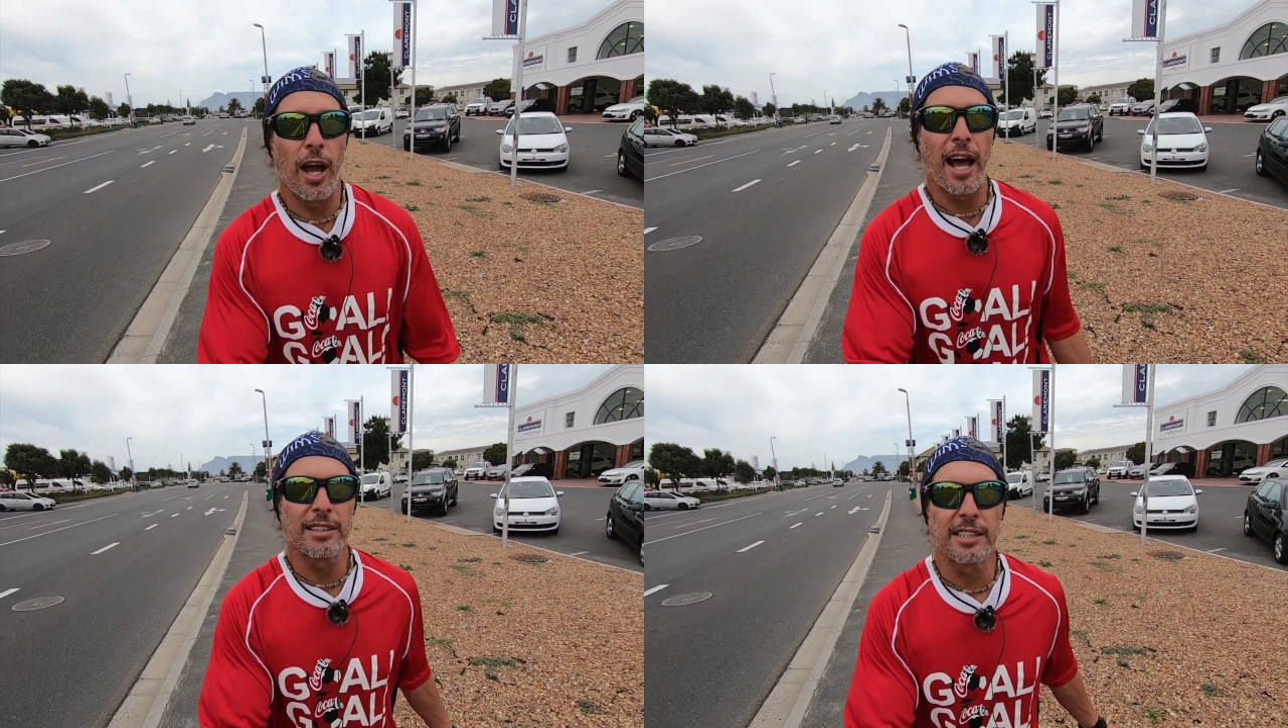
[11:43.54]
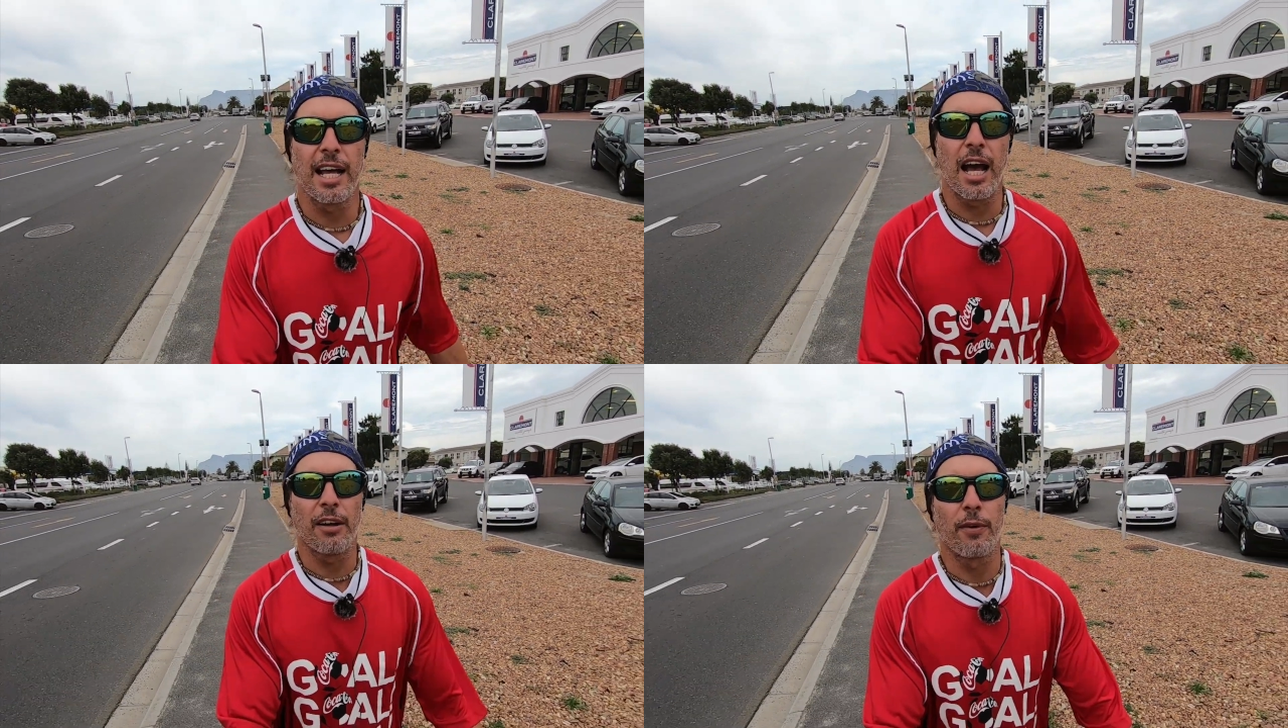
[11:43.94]
how's the
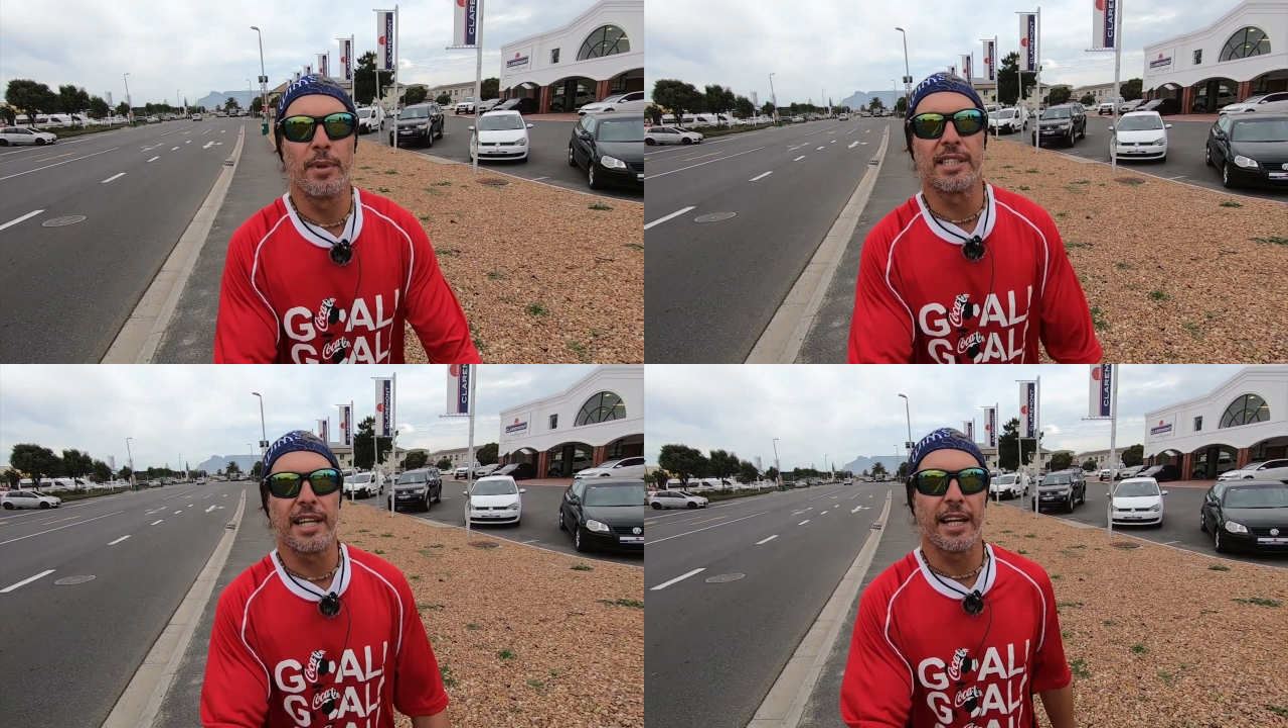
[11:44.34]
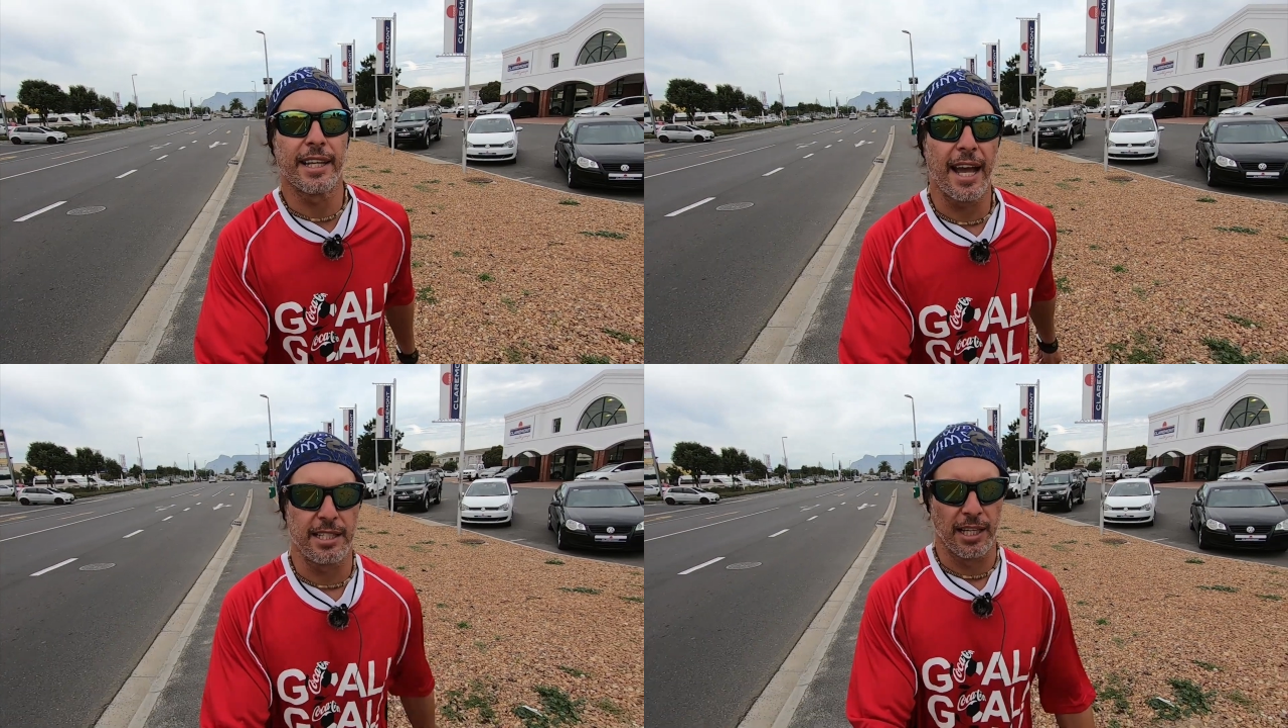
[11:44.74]
sound from this dead
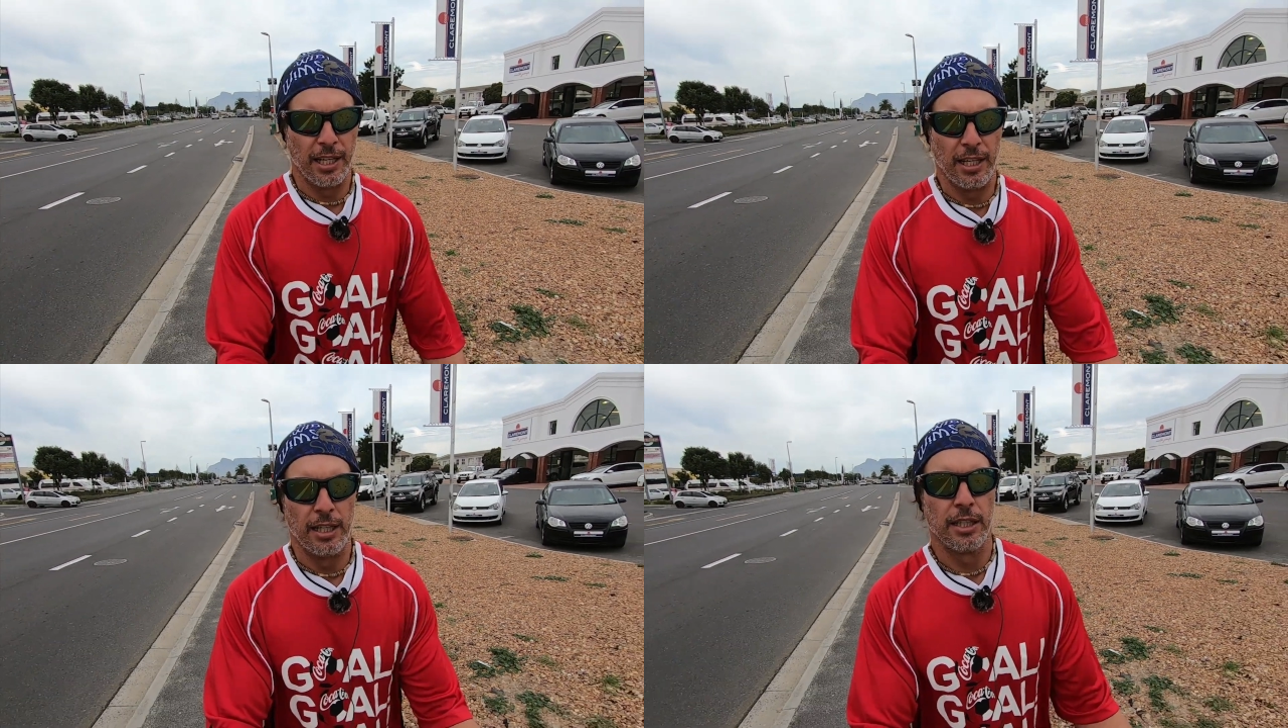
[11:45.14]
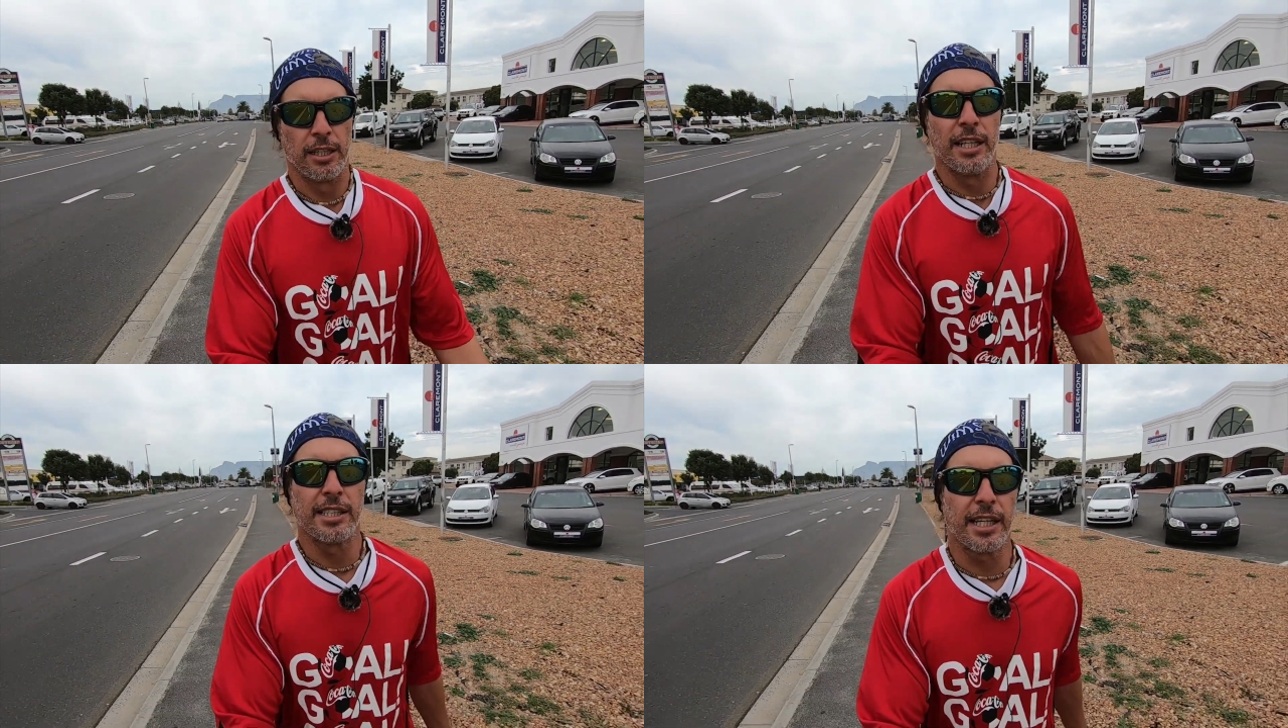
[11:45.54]
cat?
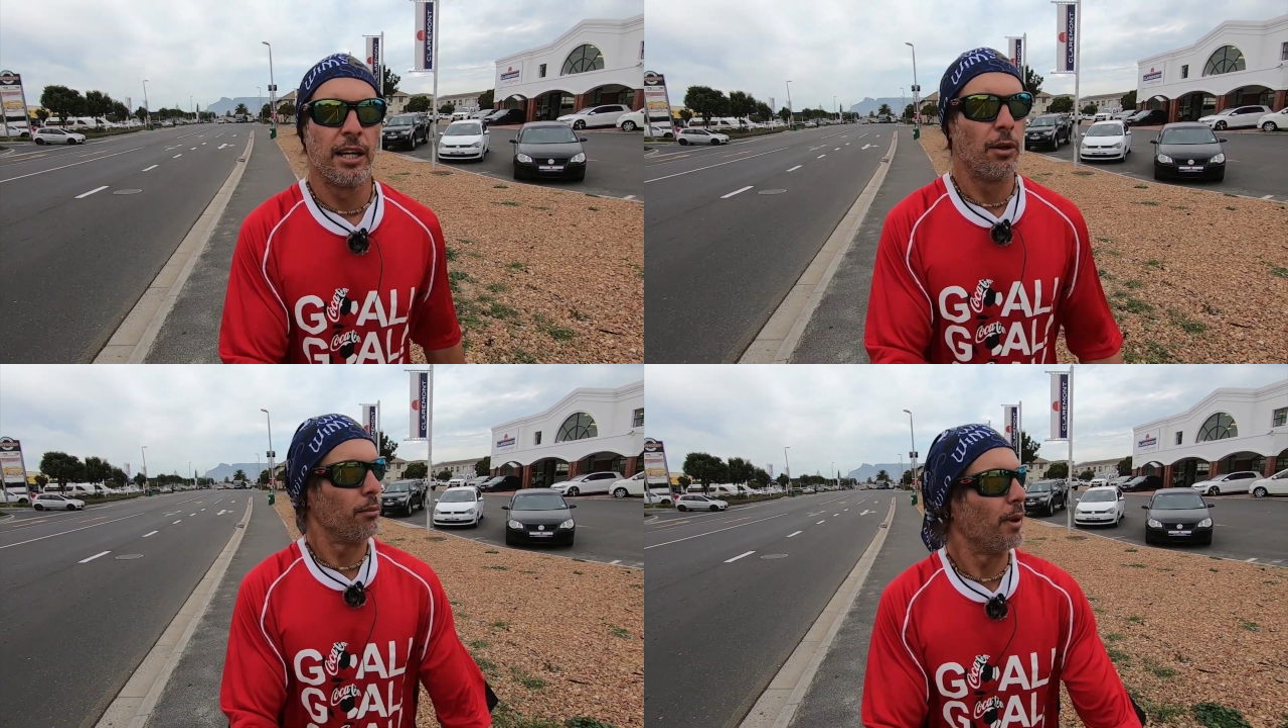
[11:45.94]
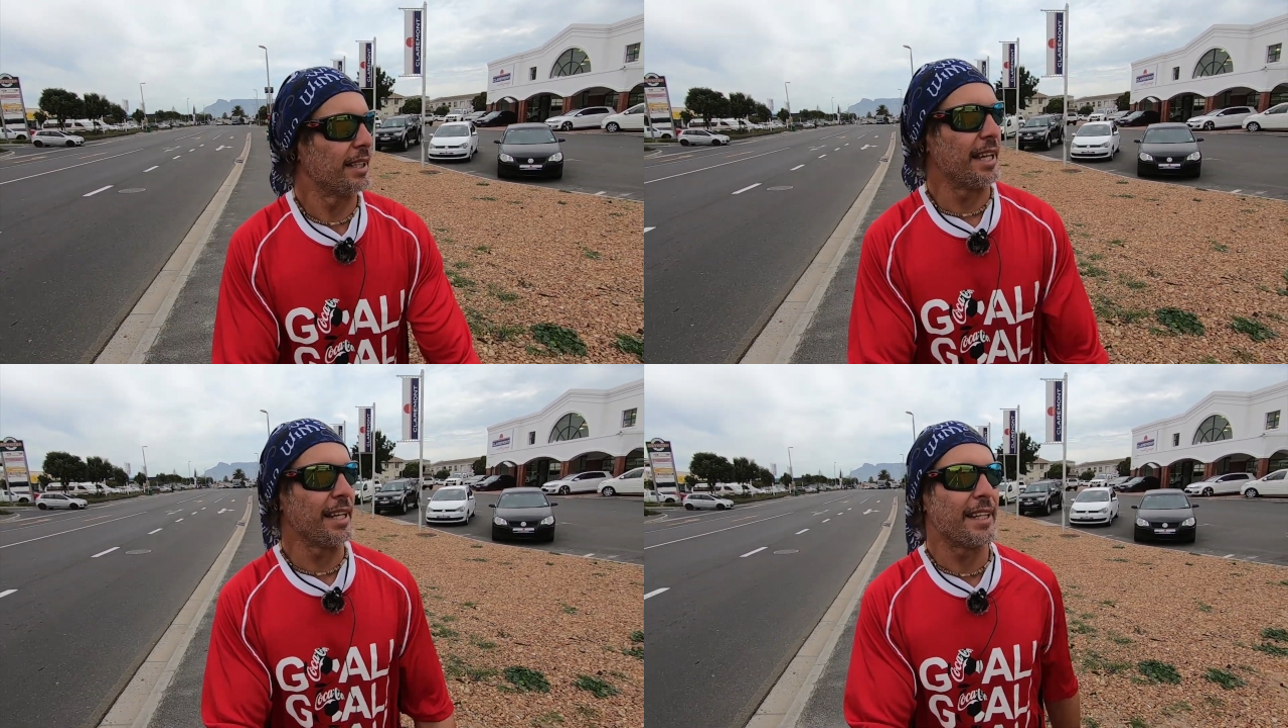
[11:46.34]
This thing, my
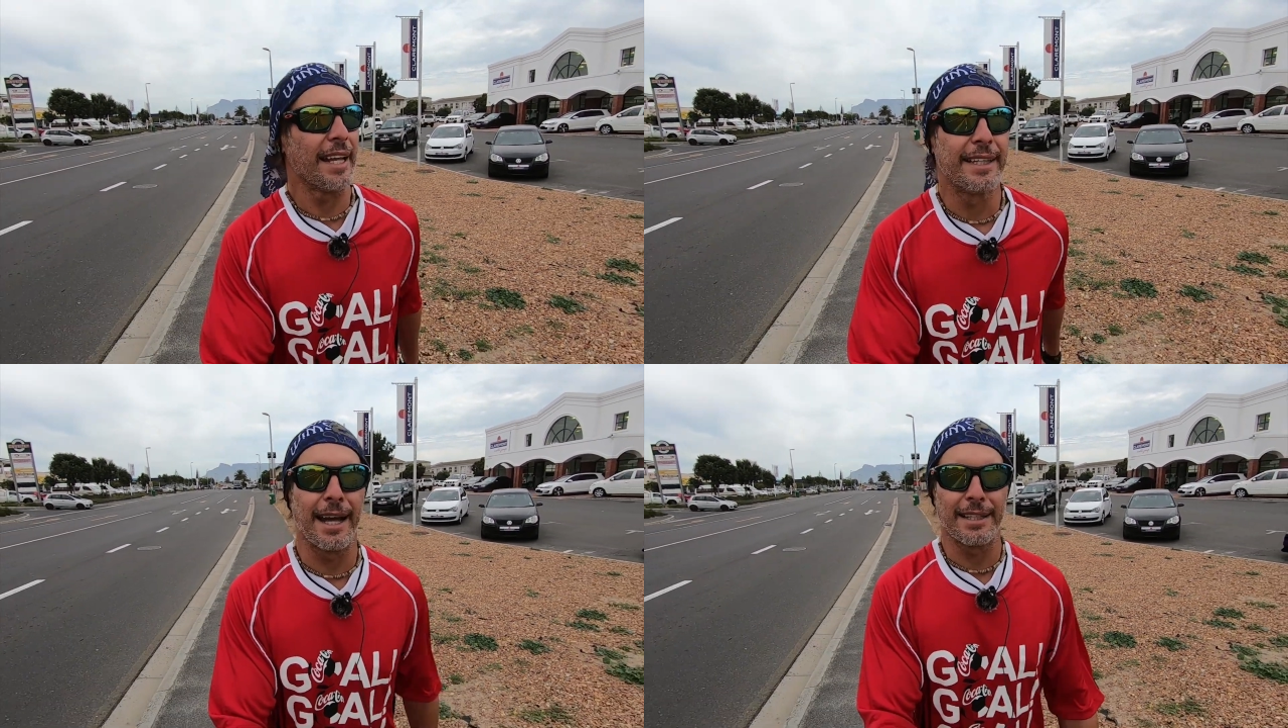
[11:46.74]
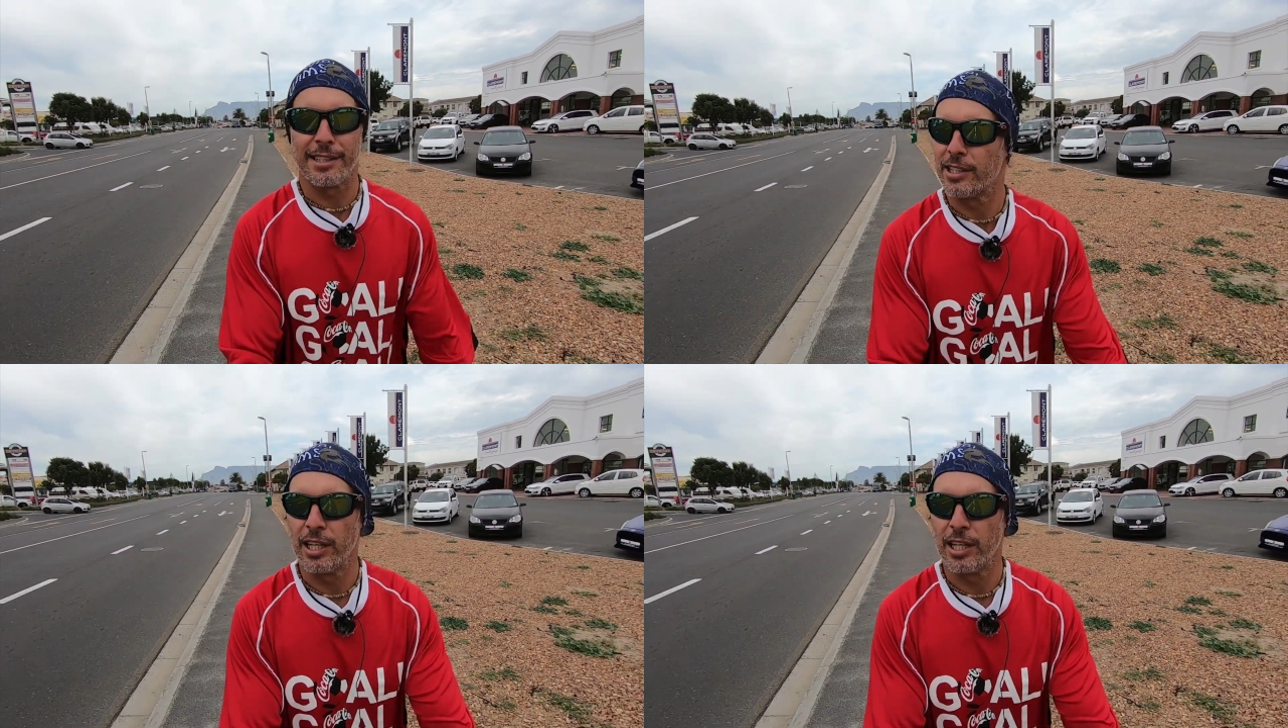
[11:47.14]
dead cat.